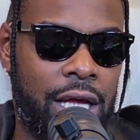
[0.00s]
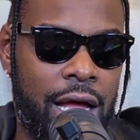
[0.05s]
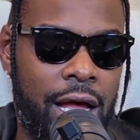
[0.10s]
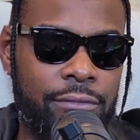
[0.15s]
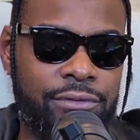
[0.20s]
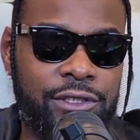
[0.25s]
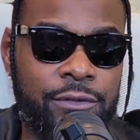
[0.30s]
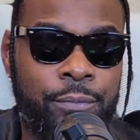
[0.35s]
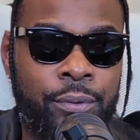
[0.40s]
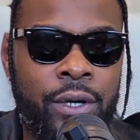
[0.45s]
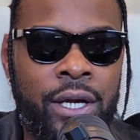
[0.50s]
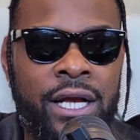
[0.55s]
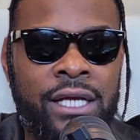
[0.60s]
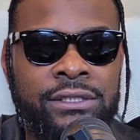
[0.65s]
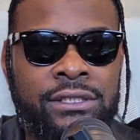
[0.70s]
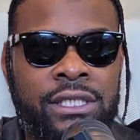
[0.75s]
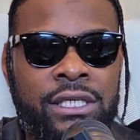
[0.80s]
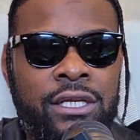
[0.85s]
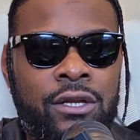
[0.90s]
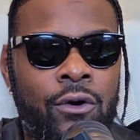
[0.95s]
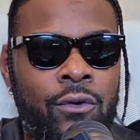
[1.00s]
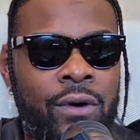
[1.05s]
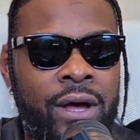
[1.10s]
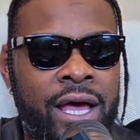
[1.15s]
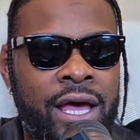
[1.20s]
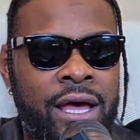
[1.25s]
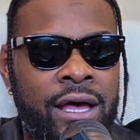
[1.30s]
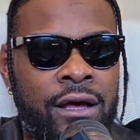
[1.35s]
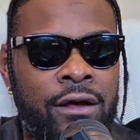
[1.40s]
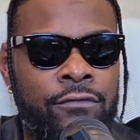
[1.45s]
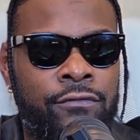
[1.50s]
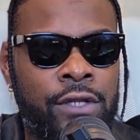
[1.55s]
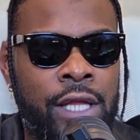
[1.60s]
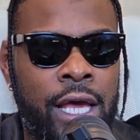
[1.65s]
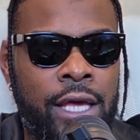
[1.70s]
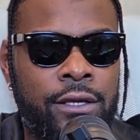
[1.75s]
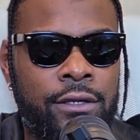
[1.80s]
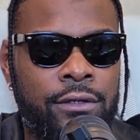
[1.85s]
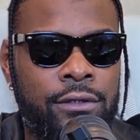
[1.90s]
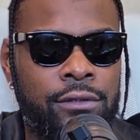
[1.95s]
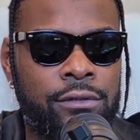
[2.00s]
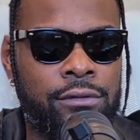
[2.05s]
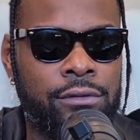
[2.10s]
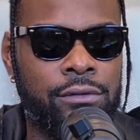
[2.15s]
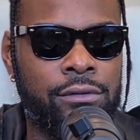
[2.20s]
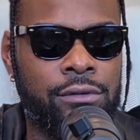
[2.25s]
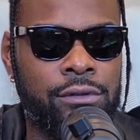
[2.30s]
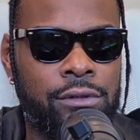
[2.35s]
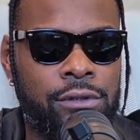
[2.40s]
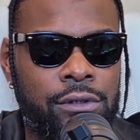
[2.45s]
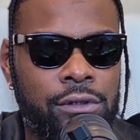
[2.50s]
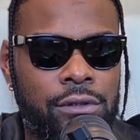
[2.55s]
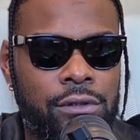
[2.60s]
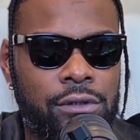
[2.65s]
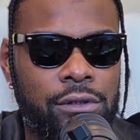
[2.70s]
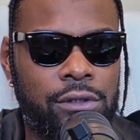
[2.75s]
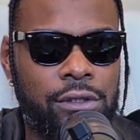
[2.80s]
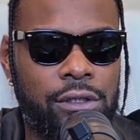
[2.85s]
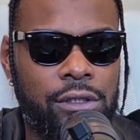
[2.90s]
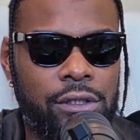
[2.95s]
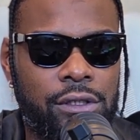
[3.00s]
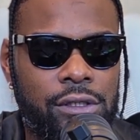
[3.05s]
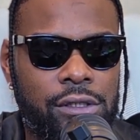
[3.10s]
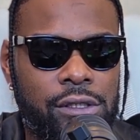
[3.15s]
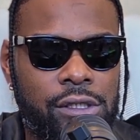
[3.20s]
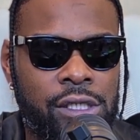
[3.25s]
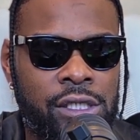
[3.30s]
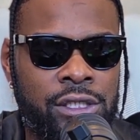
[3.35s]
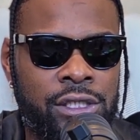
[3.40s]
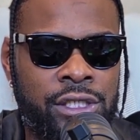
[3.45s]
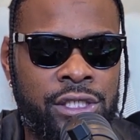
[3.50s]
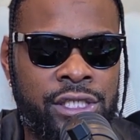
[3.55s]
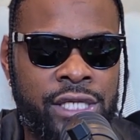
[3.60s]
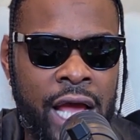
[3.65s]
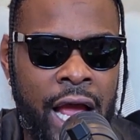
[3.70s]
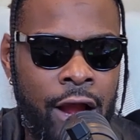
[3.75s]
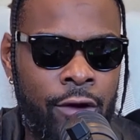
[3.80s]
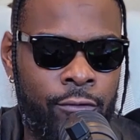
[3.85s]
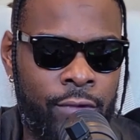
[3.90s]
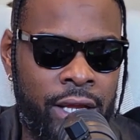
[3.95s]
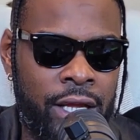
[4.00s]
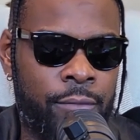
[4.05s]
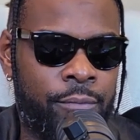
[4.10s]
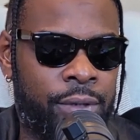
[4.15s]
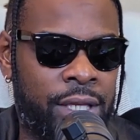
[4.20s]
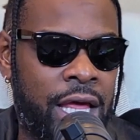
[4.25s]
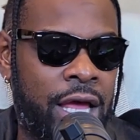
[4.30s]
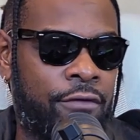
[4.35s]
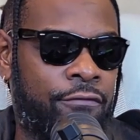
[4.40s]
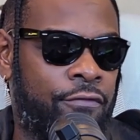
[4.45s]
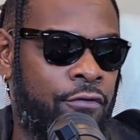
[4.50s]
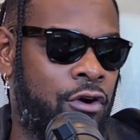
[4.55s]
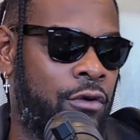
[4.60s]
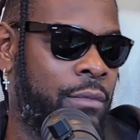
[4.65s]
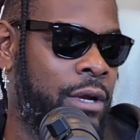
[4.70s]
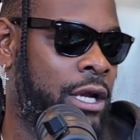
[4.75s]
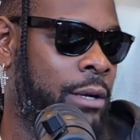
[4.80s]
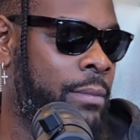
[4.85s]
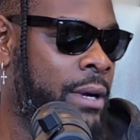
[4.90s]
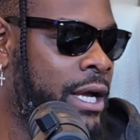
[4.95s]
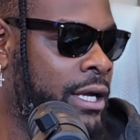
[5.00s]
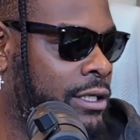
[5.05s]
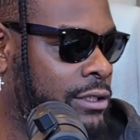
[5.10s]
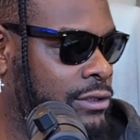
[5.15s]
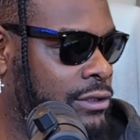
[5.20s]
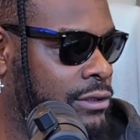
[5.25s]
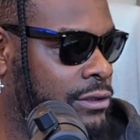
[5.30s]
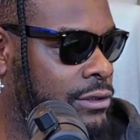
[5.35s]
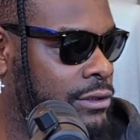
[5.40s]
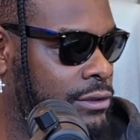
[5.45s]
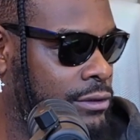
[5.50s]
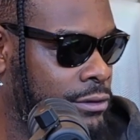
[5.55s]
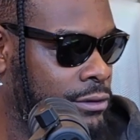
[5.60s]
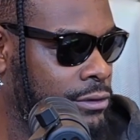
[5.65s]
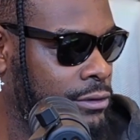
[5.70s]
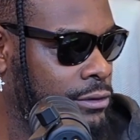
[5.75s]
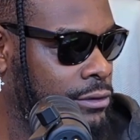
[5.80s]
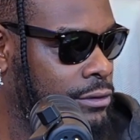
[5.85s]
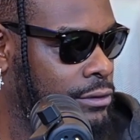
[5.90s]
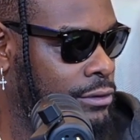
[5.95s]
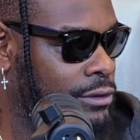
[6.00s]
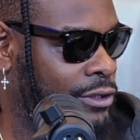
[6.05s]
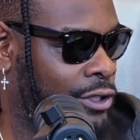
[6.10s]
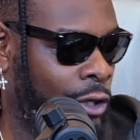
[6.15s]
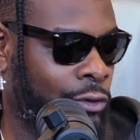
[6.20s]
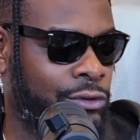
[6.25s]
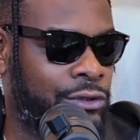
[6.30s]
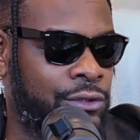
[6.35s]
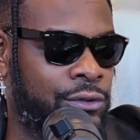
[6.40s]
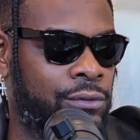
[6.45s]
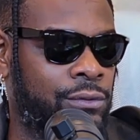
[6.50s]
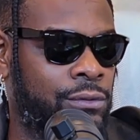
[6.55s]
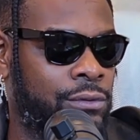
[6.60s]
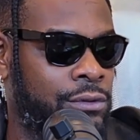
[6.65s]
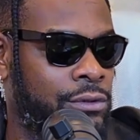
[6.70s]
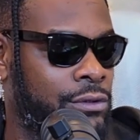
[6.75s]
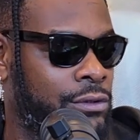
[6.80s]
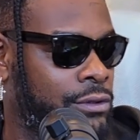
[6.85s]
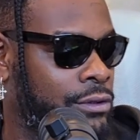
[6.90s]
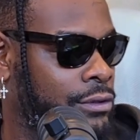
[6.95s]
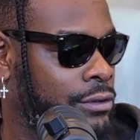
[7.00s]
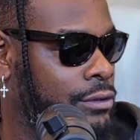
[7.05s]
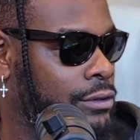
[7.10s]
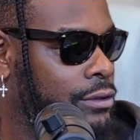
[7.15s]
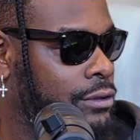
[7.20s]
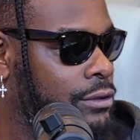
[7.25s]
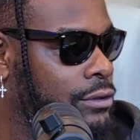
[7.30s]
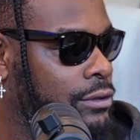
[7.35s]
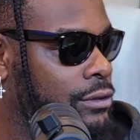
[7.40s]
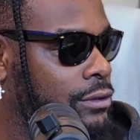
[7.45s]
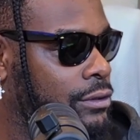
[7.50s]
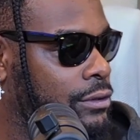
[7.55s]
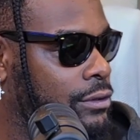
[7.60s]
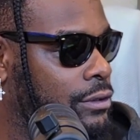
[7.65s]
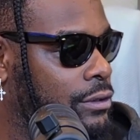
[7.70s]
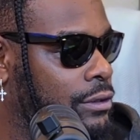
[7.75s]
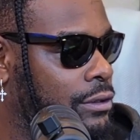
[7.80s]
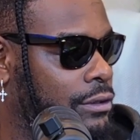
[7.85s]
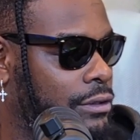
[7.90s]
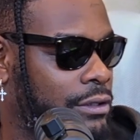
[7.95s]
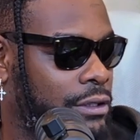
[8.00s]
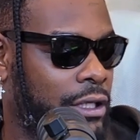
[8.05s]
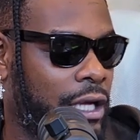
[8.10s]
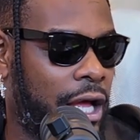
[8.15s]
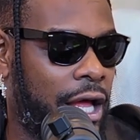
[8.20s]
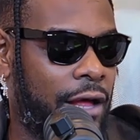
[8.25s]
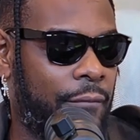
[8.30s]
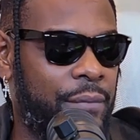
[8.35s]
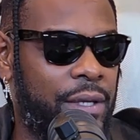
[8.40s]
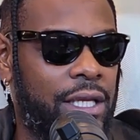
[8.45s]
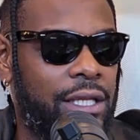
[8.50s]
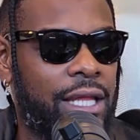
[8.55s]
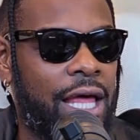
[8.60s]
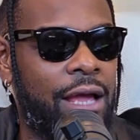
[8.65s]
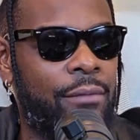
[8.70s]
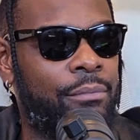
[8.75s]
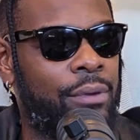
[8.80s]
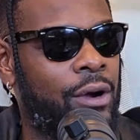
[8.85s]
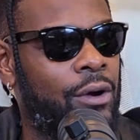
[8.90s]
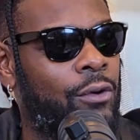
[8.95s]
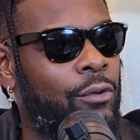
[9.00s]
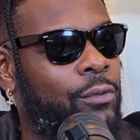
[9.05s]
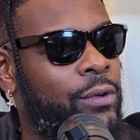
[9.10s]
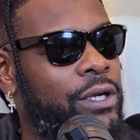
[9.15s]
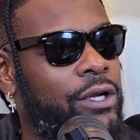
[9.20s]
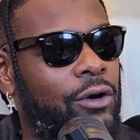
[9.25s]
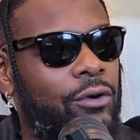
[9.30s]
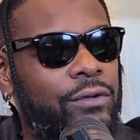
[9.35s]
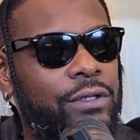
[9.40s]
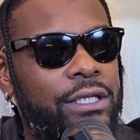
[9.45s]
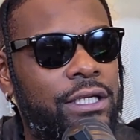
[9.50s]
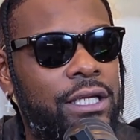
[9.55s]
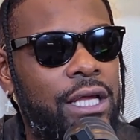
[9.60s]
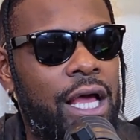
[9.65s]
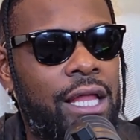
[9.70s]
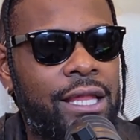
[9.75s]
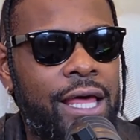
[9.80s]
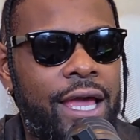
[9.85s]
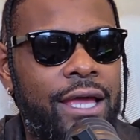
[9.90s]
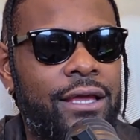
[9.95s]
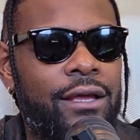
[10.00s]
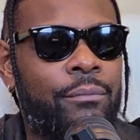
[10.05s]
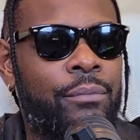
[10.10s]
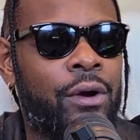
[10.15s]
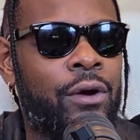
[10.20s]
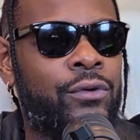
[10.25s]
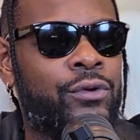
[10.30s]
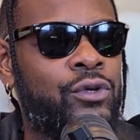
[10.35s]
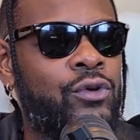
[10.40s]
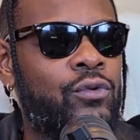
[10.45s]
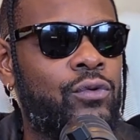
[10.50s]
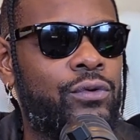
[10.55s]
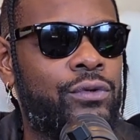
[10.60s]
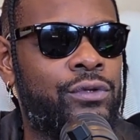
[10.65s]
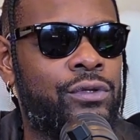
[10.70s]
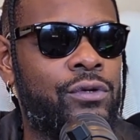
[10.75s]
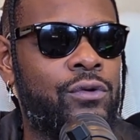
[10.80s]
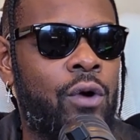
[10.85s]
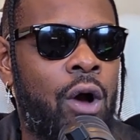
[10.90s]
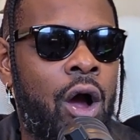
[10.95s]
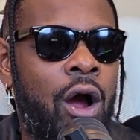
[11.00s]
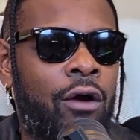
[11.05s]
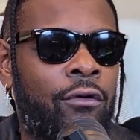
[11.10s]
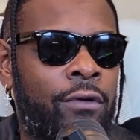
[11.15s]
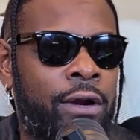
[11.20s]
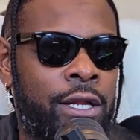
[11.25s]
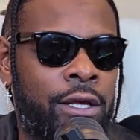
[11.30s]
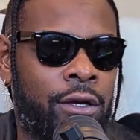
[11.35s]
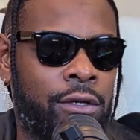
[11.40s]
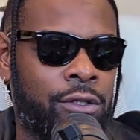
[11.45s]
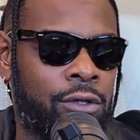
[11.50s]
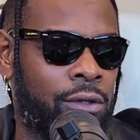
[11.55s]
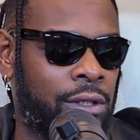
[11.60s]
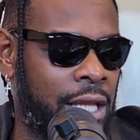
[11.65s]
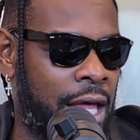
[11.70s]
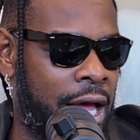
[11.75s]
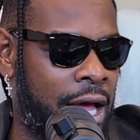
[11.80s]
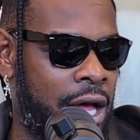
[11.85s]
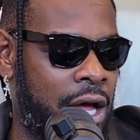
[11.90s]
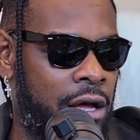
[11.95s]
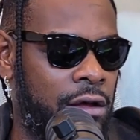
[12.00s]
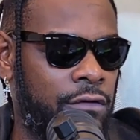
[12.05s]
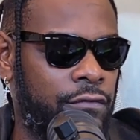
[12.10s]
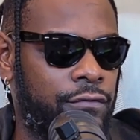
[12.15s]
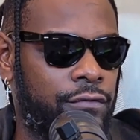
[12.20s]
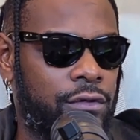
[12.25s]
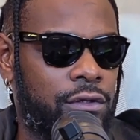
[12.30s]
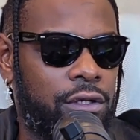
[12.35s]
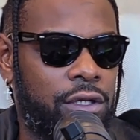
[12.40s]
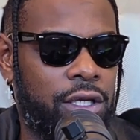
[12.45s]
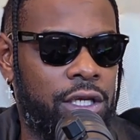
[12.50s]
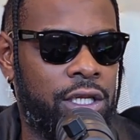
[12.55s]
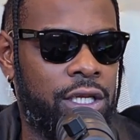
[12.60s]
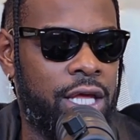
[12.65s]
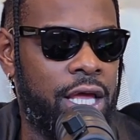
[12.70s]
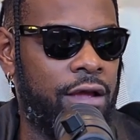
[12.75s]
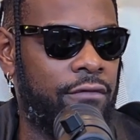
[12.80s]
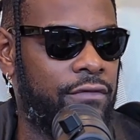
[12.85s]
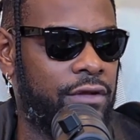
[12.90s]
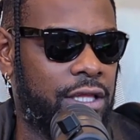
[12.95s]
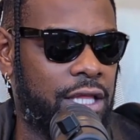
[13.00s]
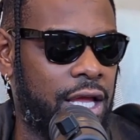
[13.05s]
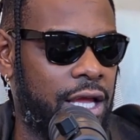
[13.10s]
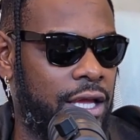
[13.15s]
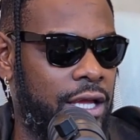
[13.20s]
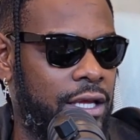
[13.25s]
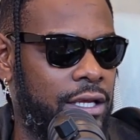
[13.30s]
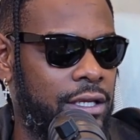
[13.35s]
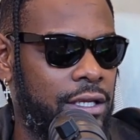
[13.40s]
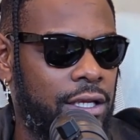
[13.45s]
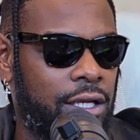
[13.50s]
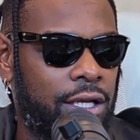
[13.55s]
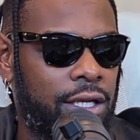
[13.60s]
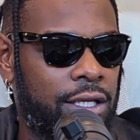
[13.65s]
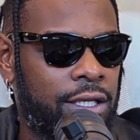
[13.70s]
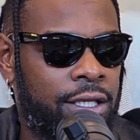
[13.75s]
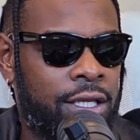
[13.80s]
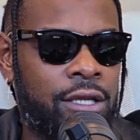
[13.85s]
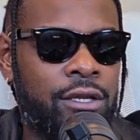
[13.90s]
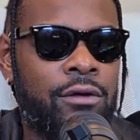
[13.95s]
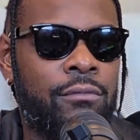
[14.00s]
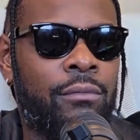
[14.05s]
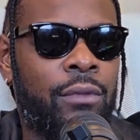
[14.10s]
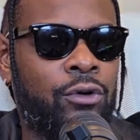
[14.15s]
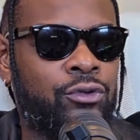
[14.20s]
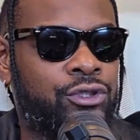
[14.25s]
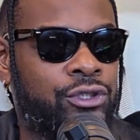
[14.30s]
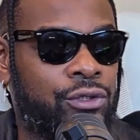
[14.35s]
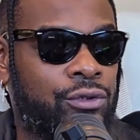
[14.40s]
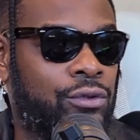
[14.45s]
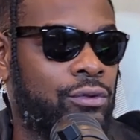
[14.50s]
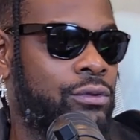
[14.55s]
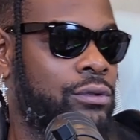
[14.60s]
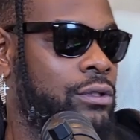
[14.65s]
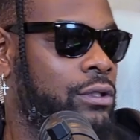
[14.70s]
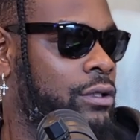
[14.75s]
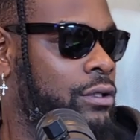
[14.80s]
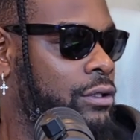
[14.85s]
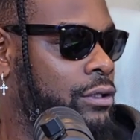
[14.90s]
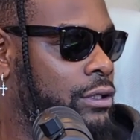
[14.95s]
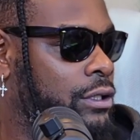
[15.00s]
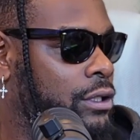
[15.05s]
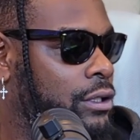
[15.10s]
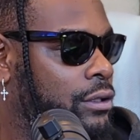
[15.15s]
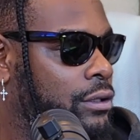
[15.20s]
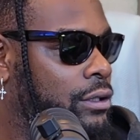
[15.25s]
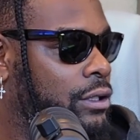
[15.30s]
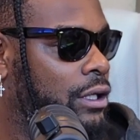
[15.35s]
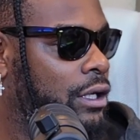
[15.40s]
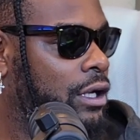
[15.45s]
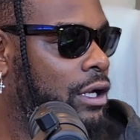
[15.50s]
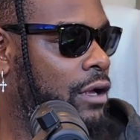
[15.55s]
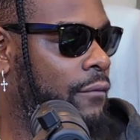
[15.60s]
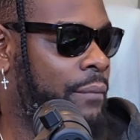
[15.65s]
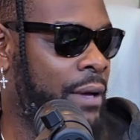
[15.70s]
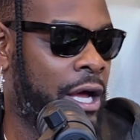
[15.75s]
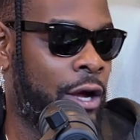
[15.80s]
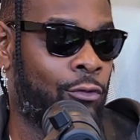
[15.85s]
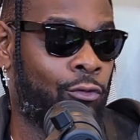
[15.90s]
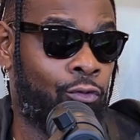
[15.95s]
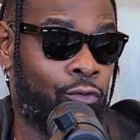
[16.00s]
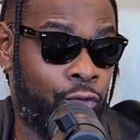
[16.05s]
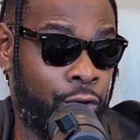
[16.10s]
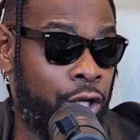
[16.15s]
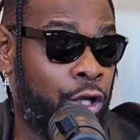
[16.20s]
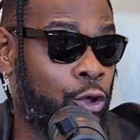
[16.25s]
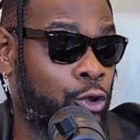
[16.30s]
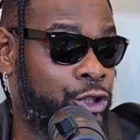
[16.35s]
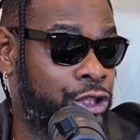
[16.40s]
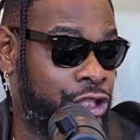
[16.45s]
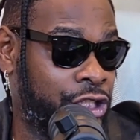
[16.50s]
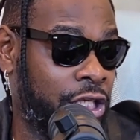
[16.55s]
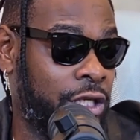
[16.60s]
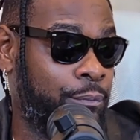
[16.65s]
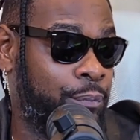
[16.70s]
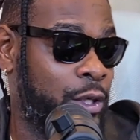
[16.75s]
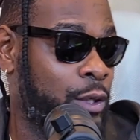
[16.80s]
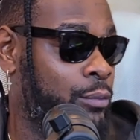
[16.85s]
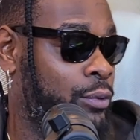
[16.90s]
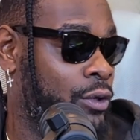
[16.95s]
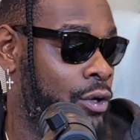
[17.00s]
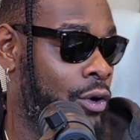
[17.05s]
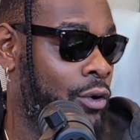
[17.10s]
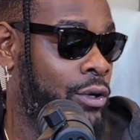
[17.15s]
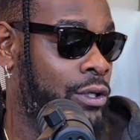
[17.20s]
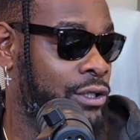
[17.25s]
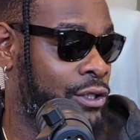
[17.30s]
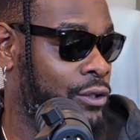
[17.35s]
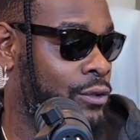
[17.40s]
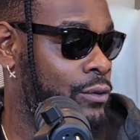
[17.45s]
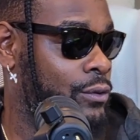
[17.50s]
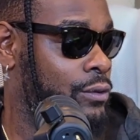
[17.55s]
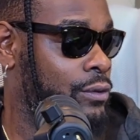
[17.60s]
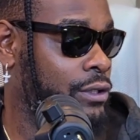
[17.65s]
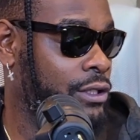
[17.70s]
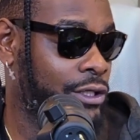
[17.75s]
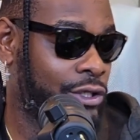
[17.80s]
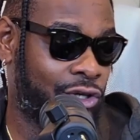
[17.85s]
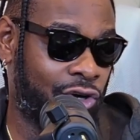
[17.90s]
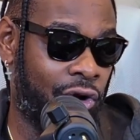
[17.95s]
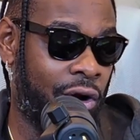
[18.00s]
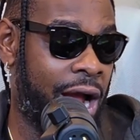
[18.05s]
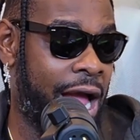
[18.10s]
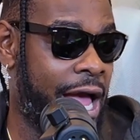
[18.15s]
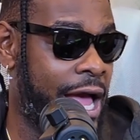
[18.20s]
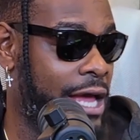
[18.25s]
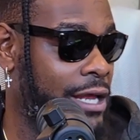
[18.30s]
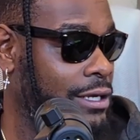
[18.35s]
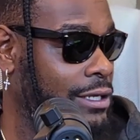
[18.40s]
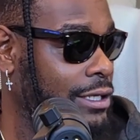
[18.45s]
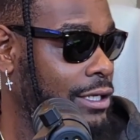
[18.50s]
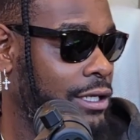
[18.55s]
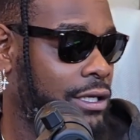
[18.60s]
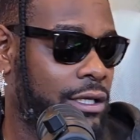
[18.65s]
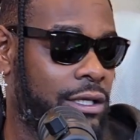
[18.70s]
I'm surprised he don't have like a direct platform everybody can just go to. I mean, like, bro, we don't need like, bro, you already on your live and everything, getting emotional about real shit people going through, crying.